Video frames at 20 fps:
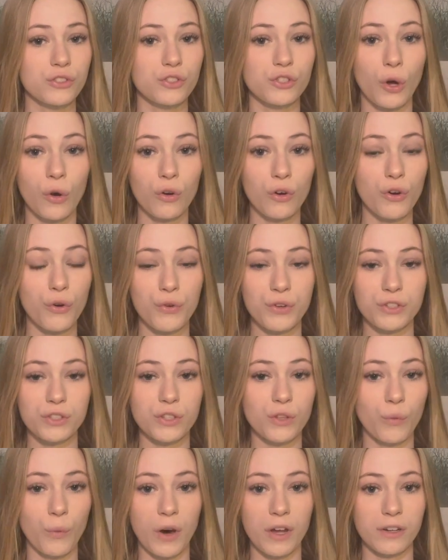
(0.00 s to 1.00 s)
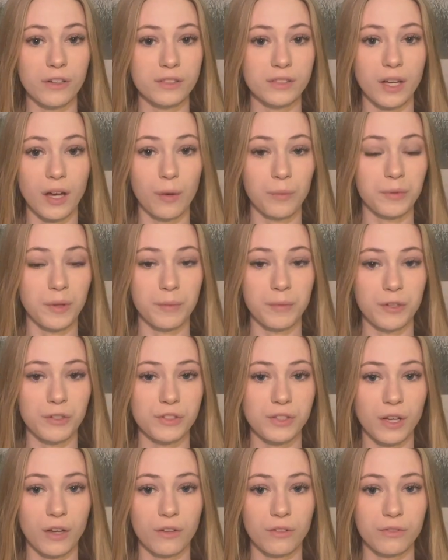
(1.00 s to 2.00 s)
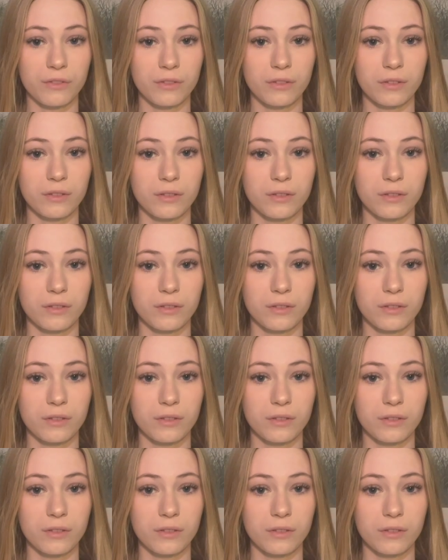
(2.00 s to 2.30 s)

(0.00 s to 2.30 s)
don't go into the water to help them yourself.